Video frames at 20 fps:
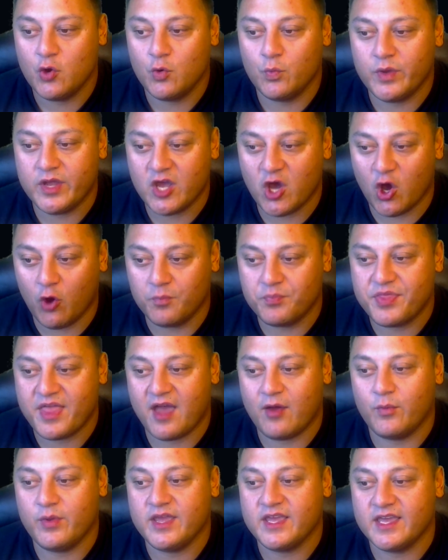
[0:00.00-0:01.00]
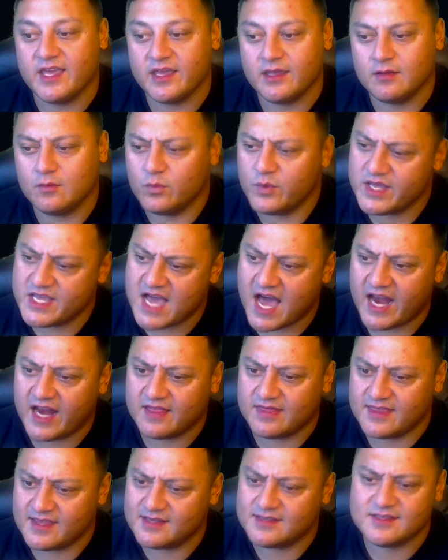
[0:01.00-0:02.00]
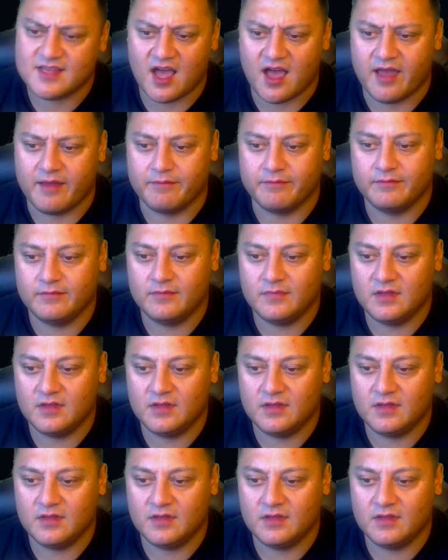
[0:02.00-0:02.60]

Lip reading: We hope that we got it this time.